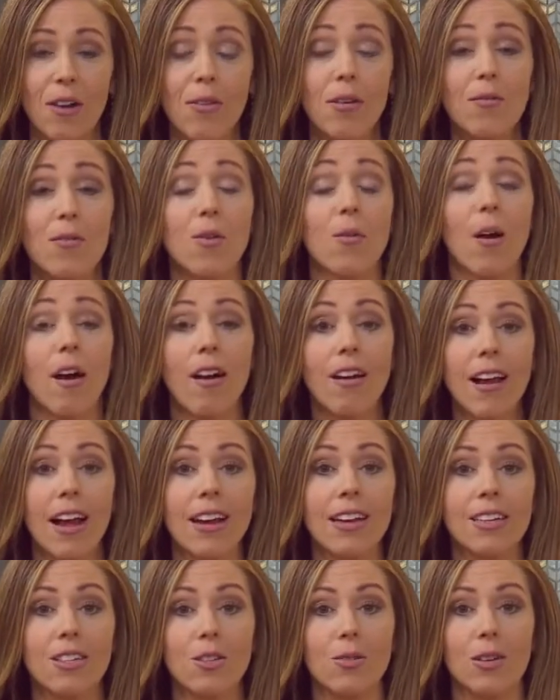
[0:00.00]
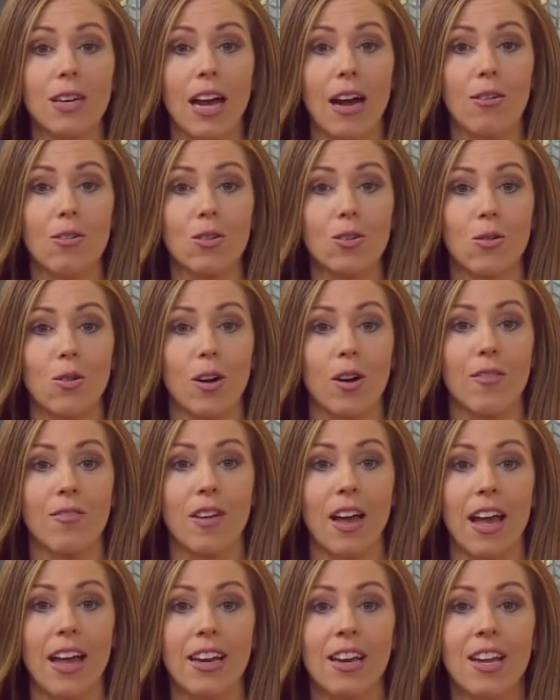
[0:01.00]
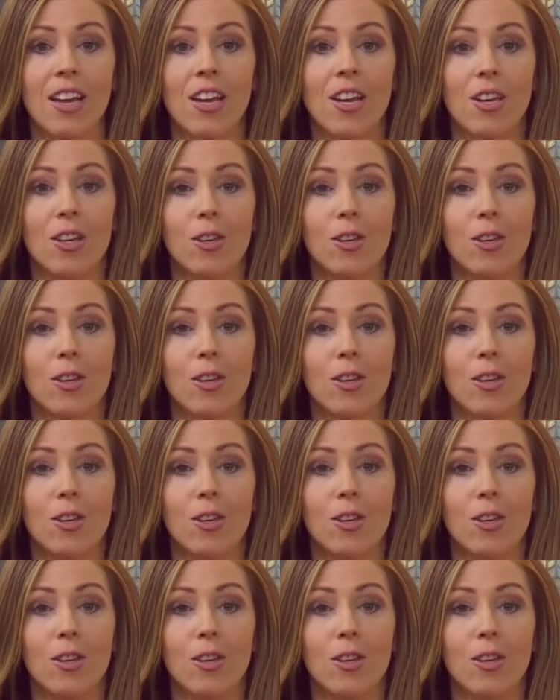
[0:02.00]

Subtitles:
Now, if you are headed to an outdoor event,